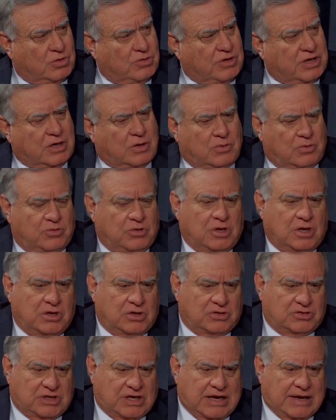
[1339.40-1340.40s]
They're going to
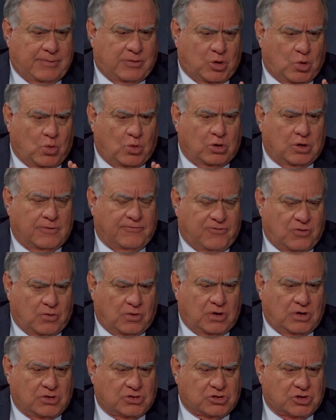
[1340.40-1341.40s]
say, I'm going to a
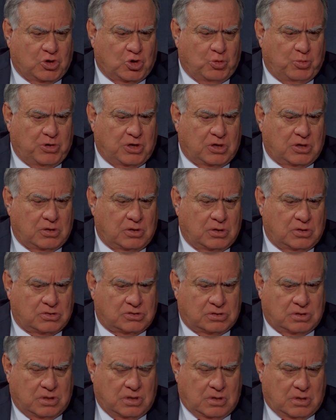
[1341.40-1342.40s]
4-year school to be a
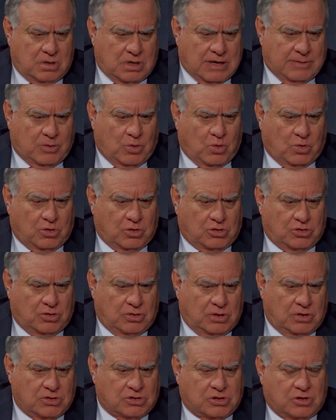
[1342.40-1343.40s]
nurse, or I'm going to a
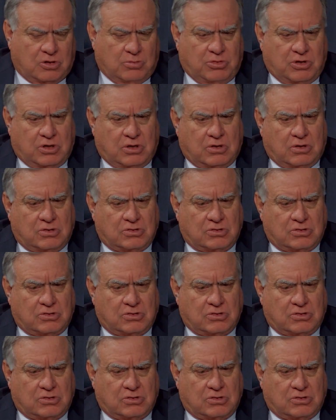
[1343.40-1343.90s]
2-year school to be a nurse.